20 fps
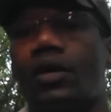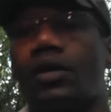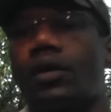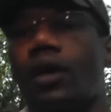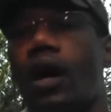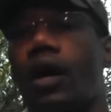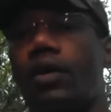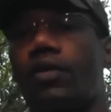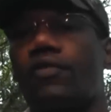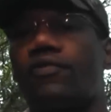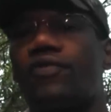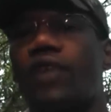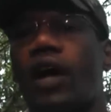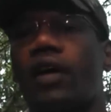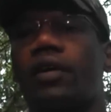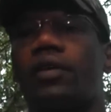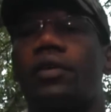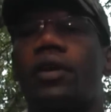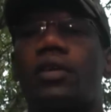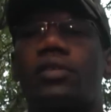So I don't
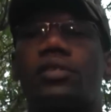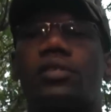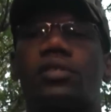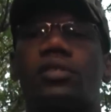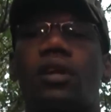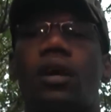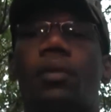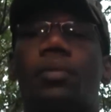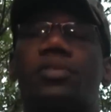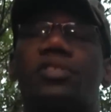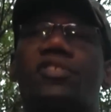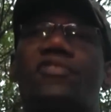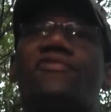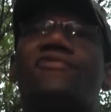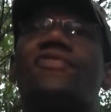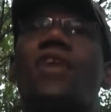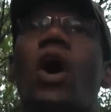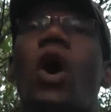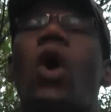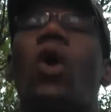find it necessary to
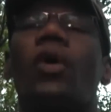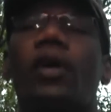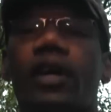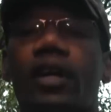fall